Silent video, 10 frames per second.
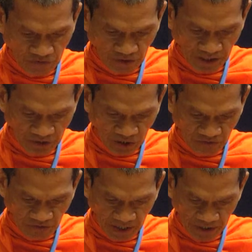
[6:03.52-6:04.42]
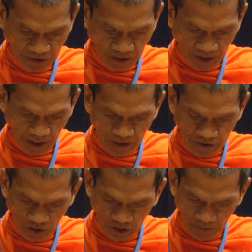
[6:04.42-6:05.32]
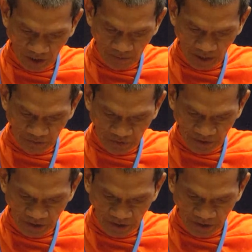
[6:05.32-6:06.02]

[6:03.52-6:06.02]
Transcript: these sufferings and solve the problems